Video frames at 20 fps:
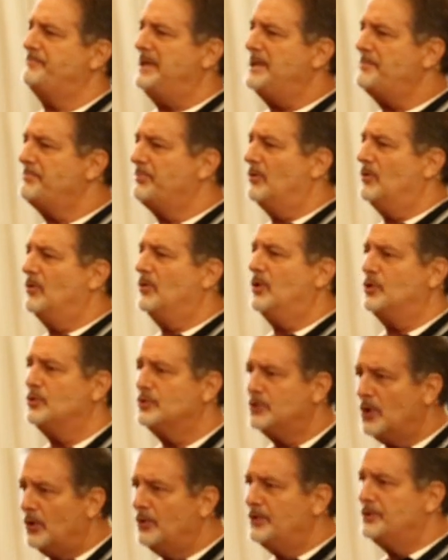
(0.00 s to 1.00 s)
people who
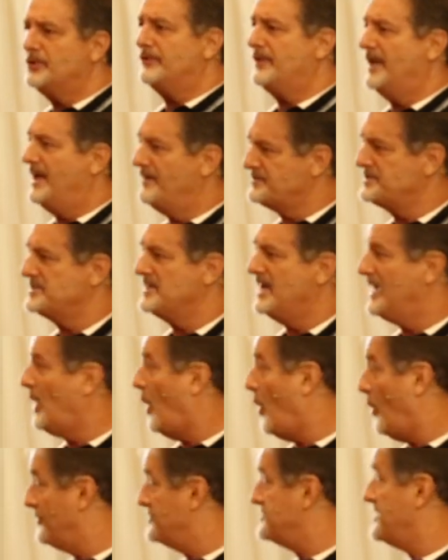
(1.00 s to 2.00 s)
go to the FCA
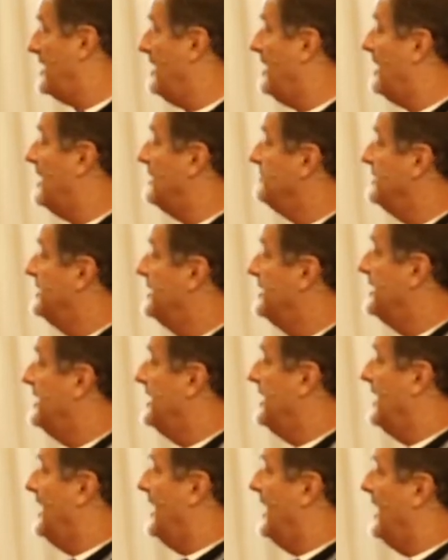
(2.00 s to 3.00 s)
all the time,
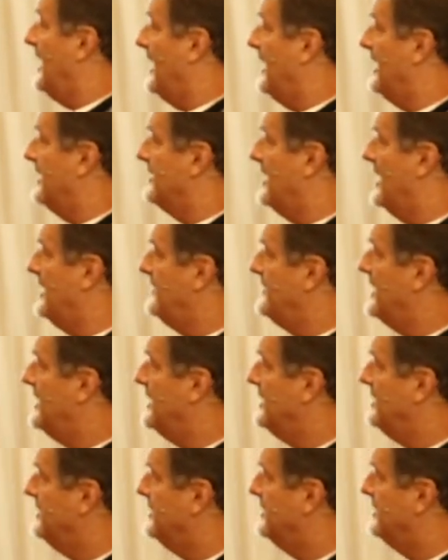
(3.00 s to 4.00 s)
and
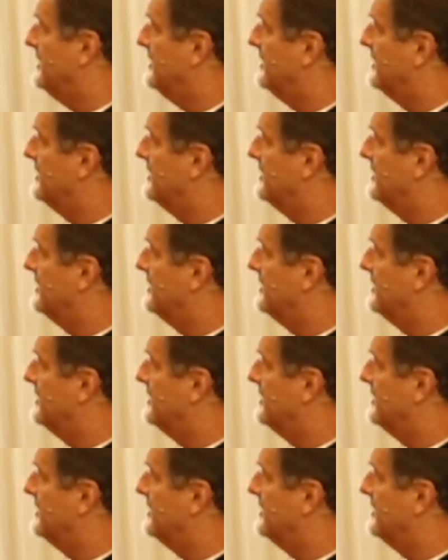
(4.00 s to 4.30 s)
they